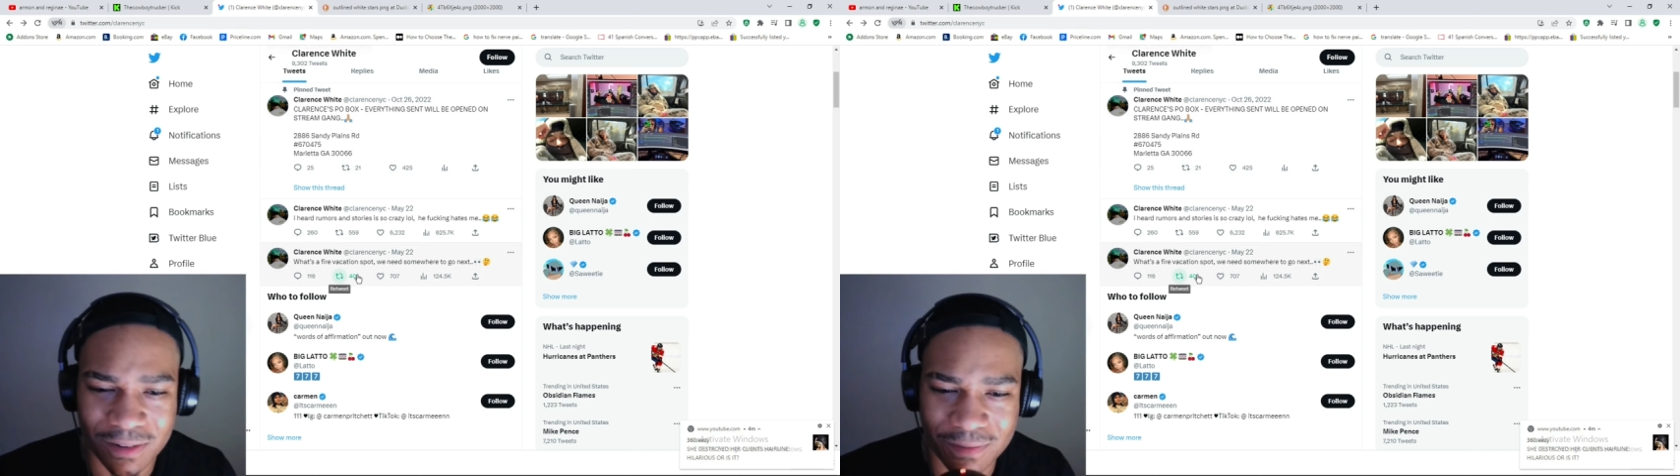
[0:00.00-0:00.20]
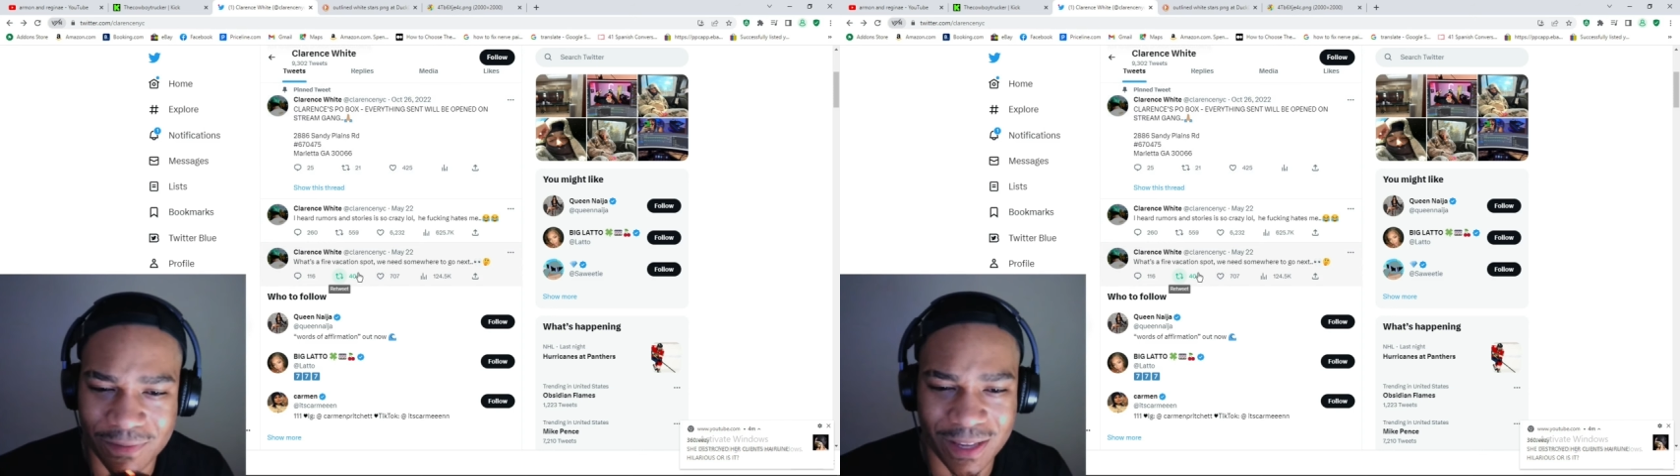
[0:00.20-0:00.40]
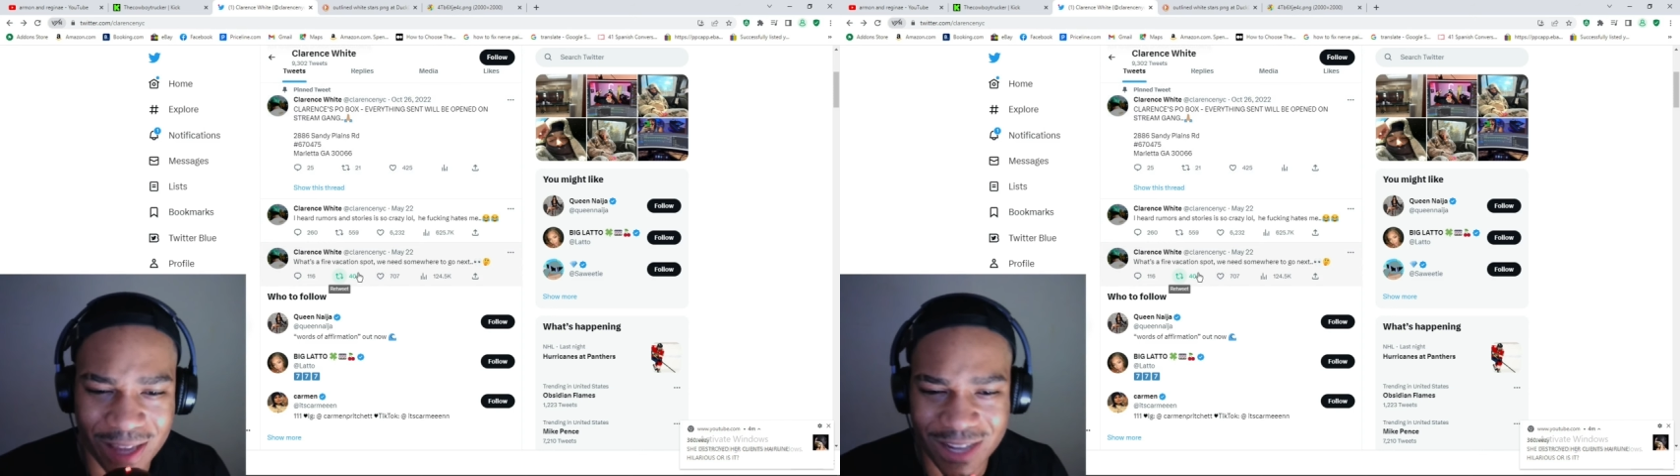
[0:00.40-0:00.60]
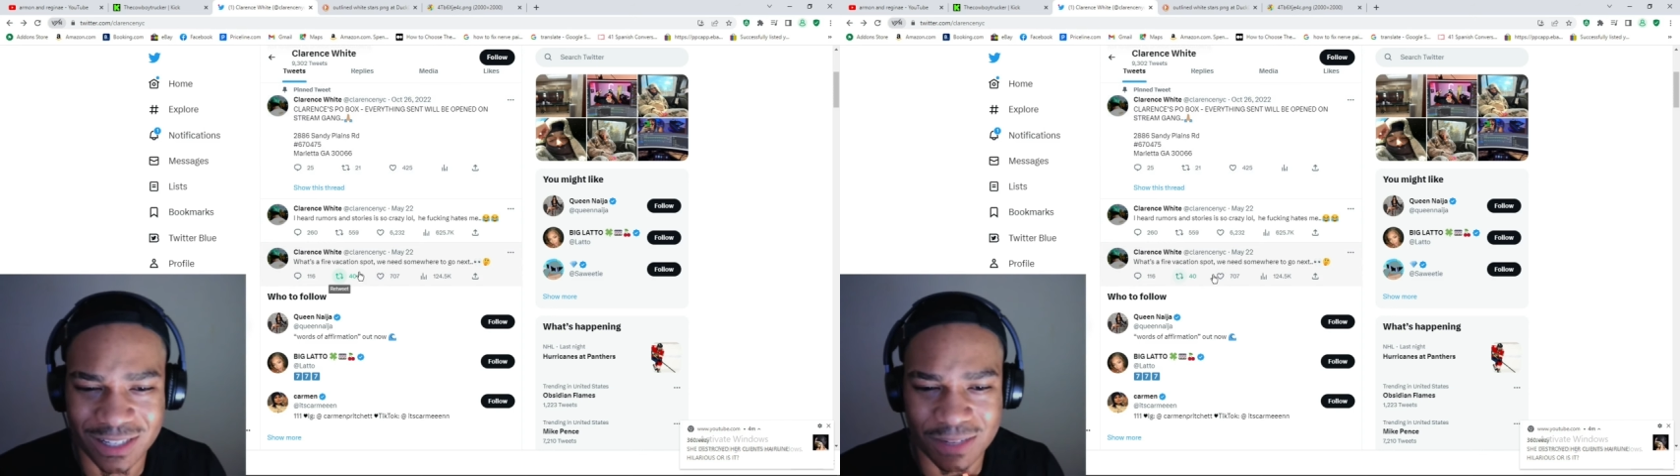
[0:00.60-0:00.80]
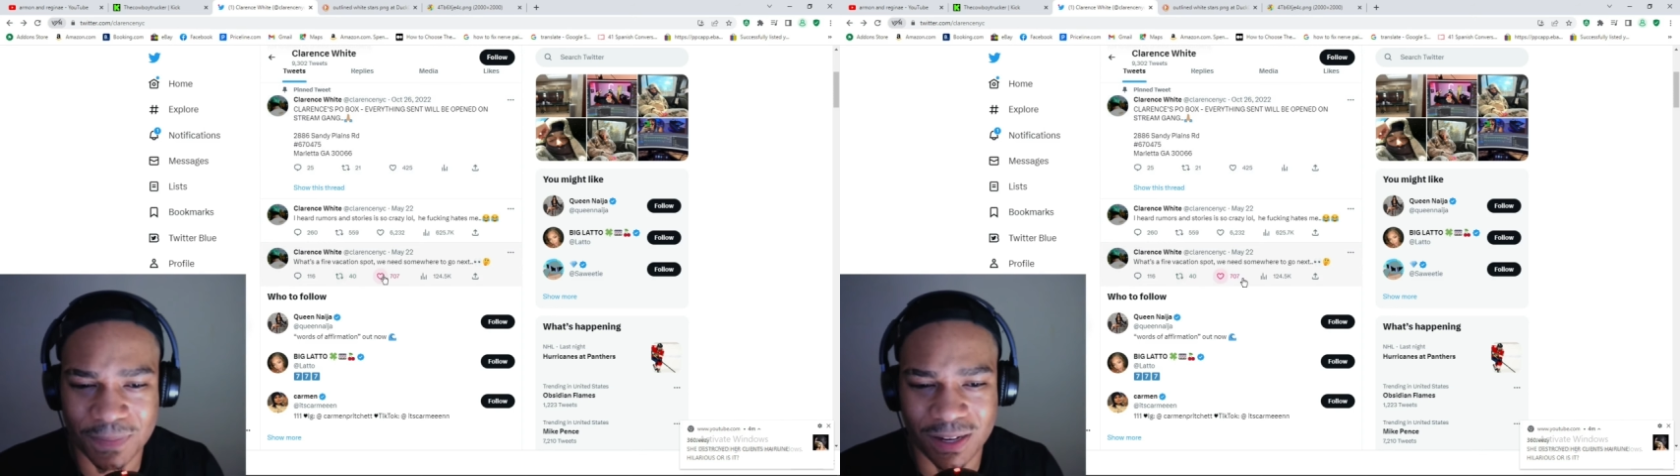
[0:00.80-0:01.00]
vacation
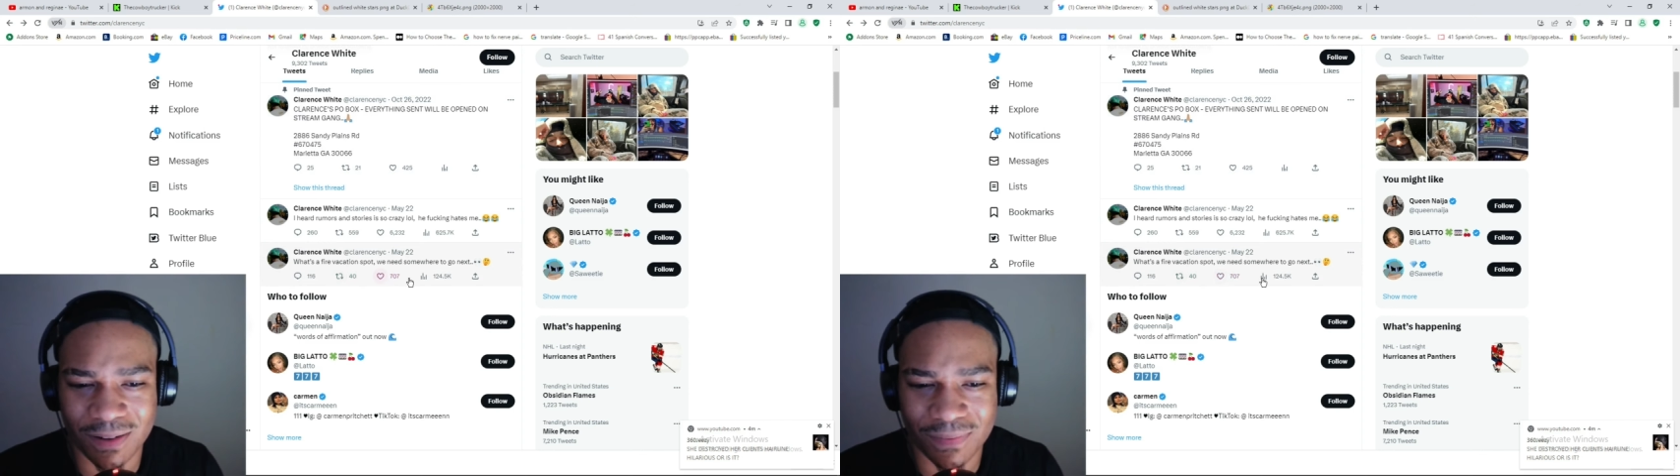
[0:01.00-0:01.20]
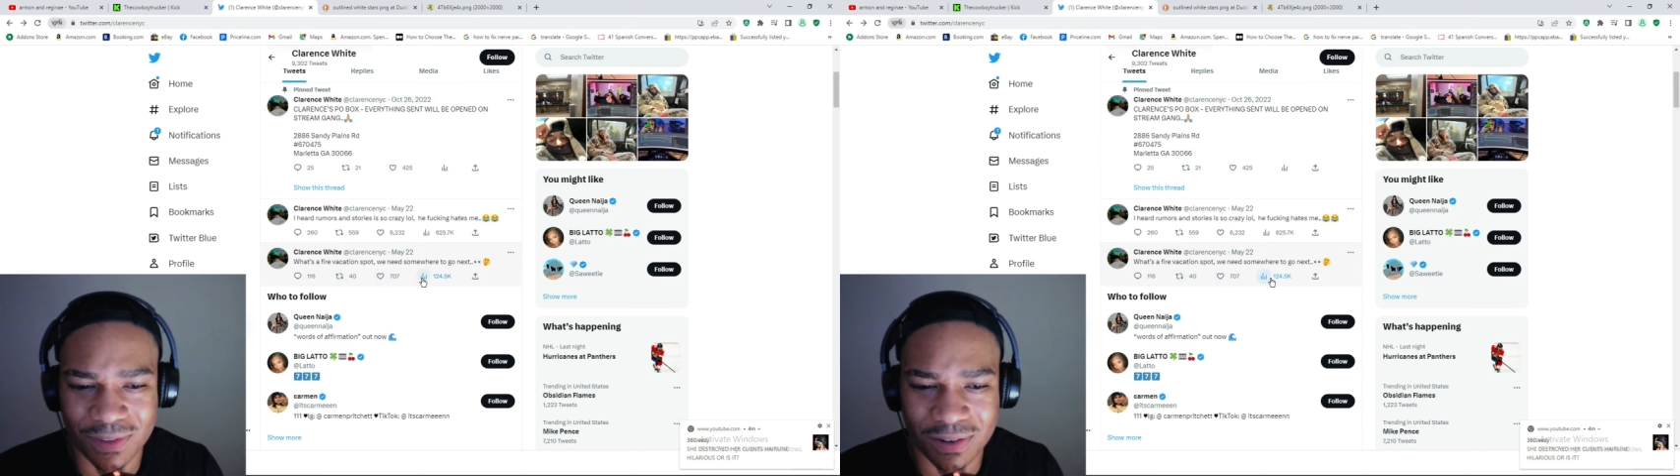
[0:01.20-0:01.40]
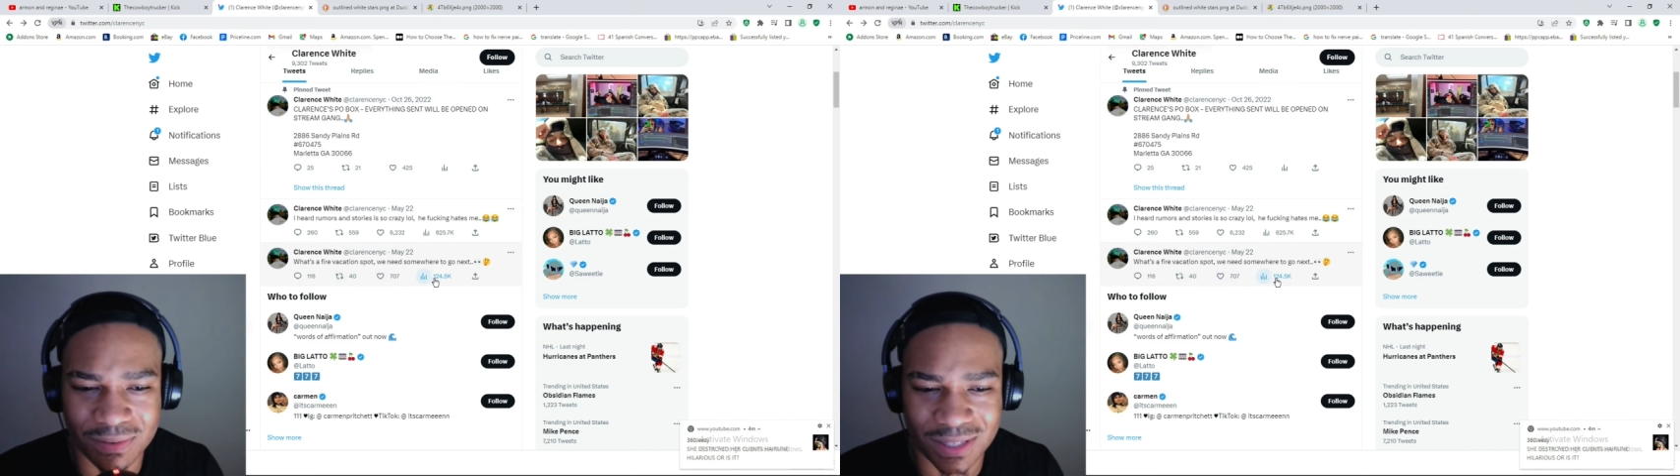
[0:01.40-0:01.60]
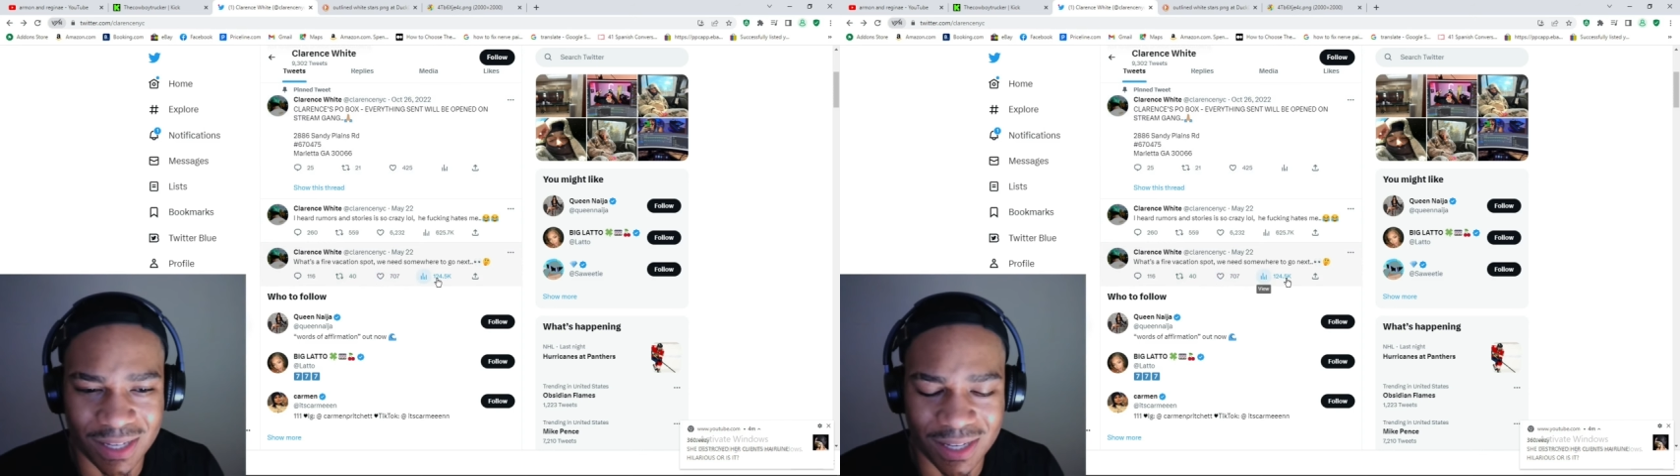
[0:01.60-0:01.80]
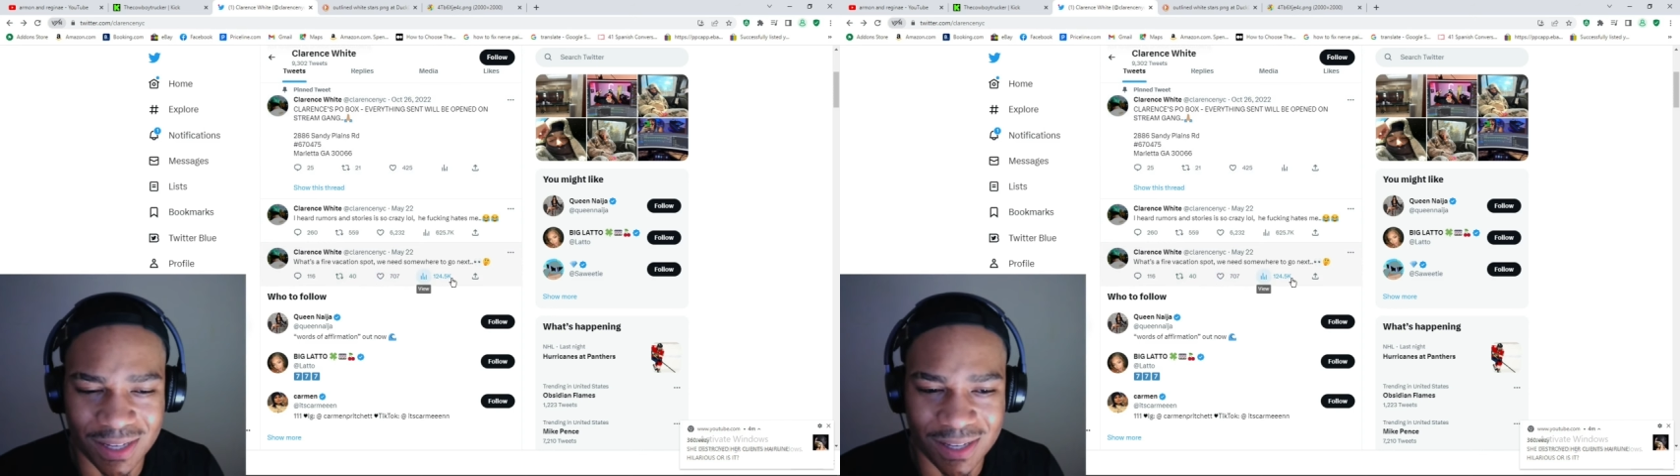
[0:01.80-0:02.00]
spot. You know what I'm saying?